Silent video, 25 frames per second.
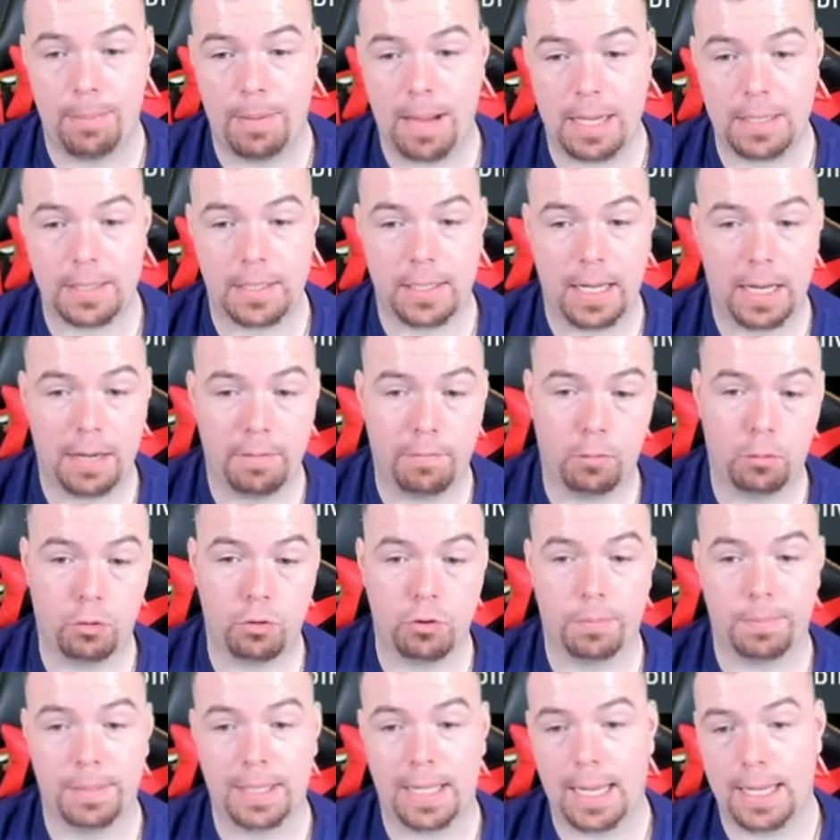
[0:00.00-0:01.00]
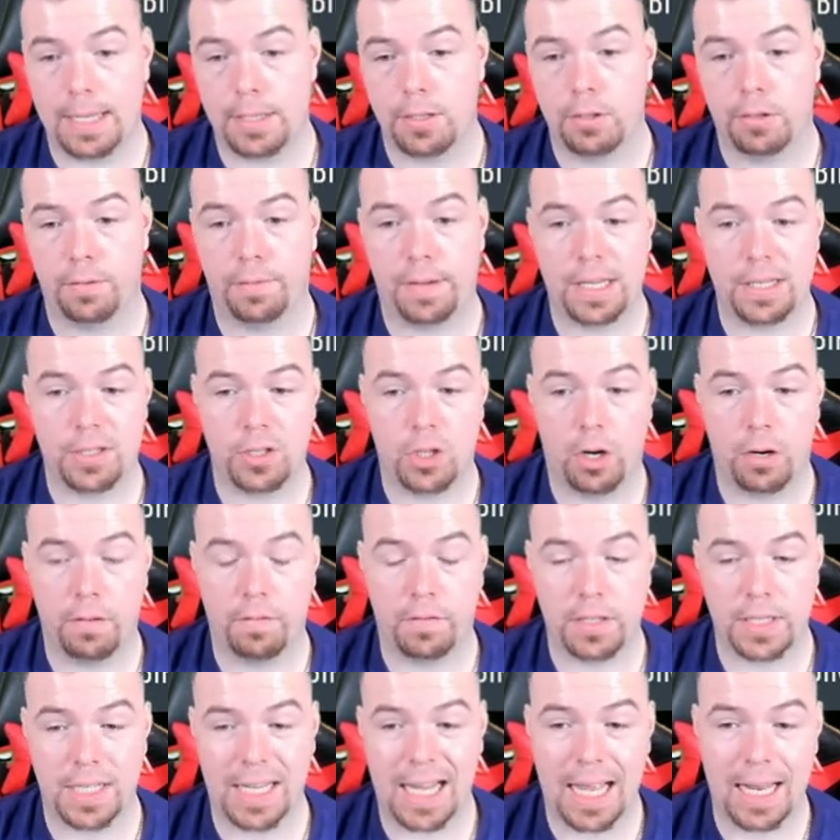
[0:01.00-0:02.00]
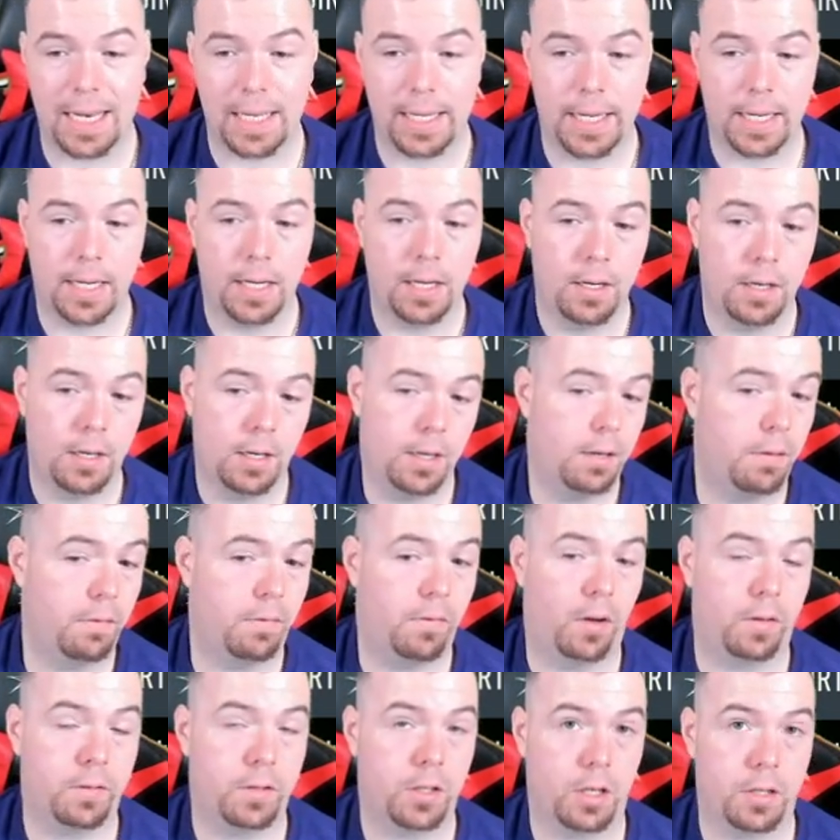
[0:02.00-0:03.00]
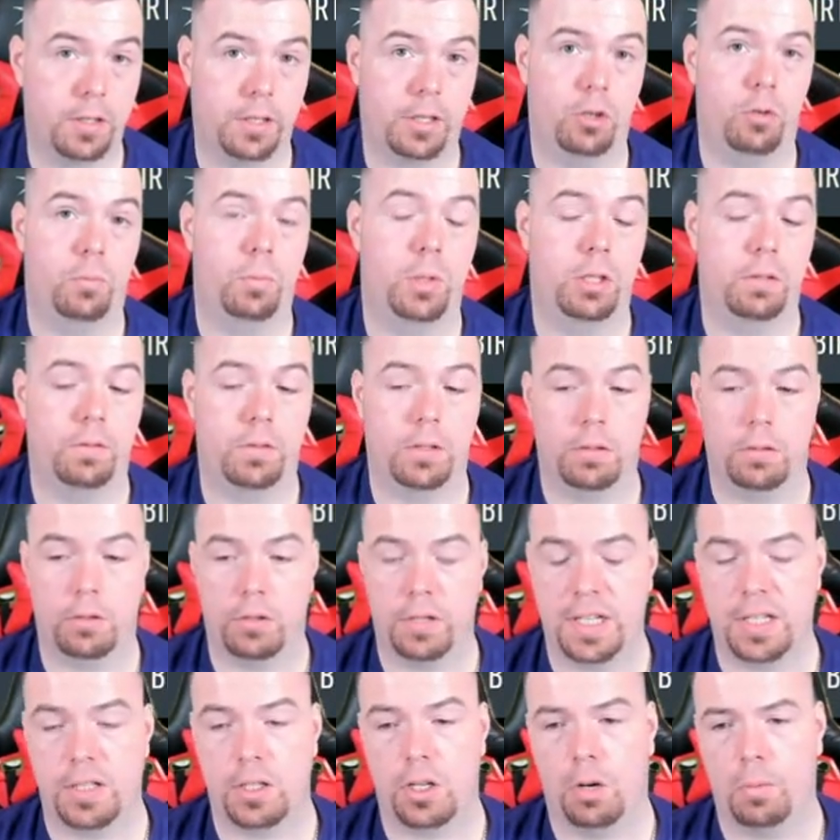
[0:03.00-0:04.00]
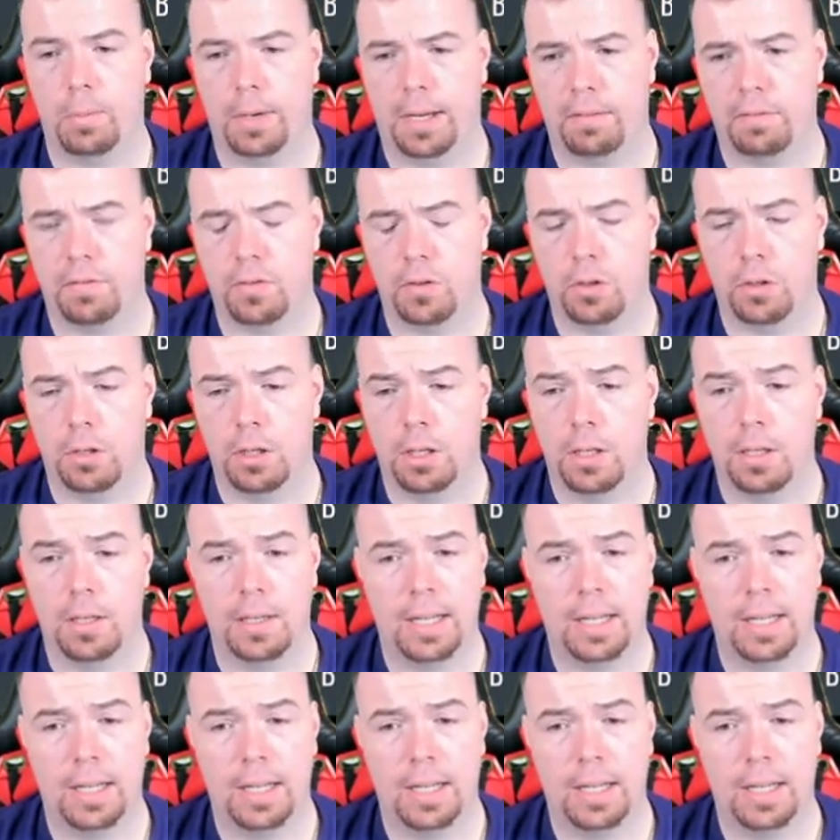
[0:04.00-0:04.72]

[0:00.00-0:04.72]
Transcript: passing, 84 dribbling, 82 defense, 90 physicality, 5-star skill moves, 3-star weak foot.